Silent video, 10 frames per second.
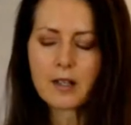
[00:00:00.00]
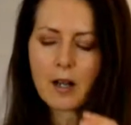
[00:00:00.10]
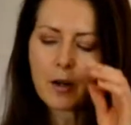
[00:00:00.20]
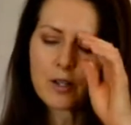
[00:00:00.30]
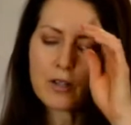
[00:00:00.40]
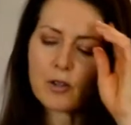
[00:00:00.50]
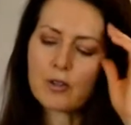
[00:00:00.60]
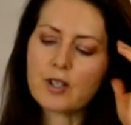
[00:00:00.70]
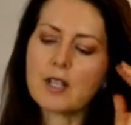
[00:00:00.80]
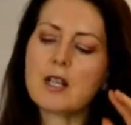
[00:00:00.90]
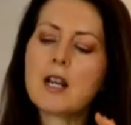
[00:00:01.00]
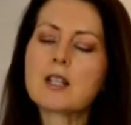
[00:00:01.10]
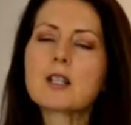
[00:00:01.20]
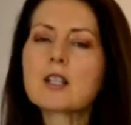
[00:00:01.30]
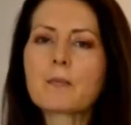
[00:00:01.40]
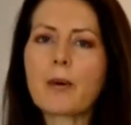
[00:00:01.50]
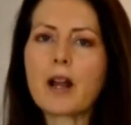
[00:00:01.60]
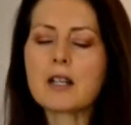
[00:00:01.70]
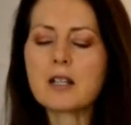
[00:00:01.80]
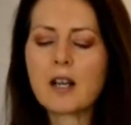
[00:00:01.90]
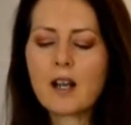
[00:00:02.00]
I used to use the In Essence brand.